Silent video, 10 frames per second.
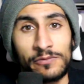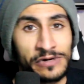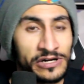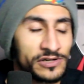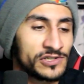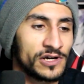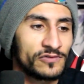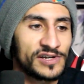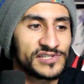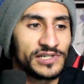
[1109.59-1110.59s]
We're here to
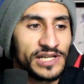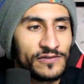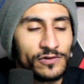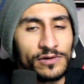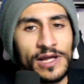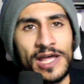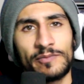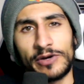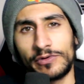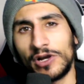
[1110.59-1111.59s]
talk Resident Evil,
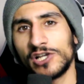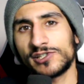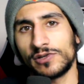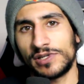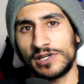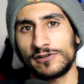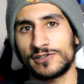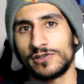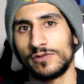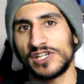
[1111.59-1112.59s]
but we're also here
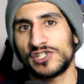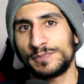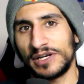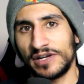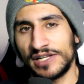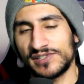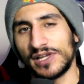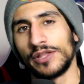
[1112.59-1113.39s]
to experience